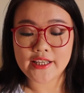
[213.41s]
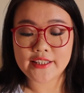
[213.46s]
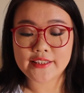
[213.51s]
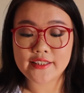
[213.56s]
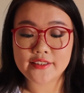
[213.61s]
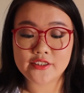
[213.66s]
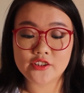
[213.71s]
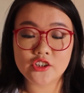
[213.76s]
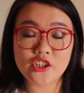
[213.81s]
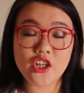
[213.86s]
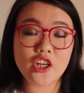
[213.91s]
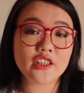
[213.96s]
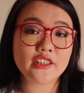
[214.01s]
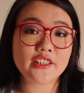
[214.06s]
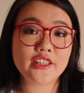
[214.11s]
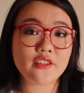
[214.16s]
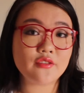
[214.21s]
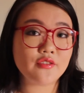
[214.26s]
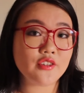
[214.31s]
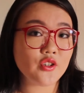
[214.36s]
it does not
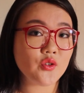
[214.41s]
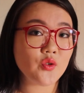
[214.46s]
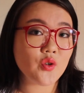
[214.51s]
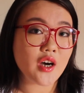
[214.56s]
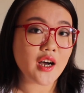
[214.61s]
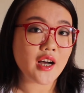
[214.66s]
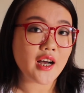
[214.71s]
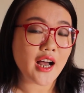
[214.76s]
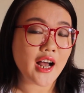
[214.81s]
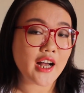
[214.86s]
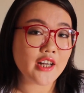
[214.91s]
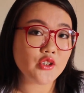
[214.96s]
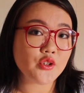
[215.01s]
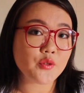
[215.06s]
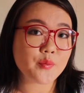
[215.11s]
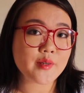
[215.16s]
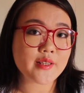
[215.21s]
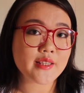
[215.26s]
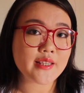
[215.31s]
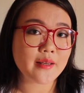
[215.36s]
give you
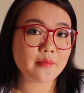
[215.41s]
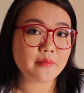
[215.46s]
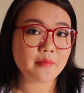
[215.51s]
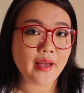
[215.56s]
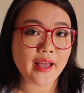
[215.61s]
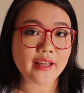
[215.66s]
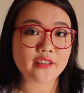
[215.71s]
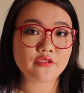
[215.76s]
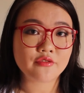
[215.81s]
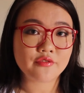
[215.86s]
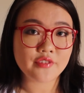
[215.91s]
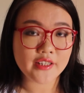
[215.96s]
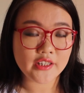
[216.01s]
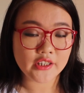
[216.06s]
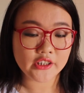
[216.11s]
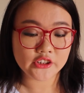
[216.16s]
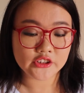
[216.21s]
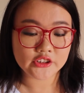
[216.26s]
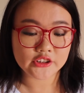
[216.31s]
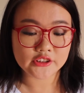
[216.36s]
100% matte
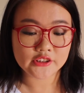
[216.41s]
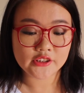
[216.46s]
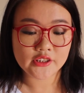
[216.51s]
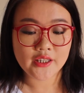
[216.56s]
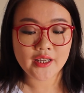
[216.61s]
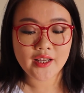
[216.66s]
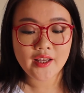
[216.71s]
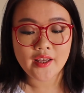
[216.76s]
finish.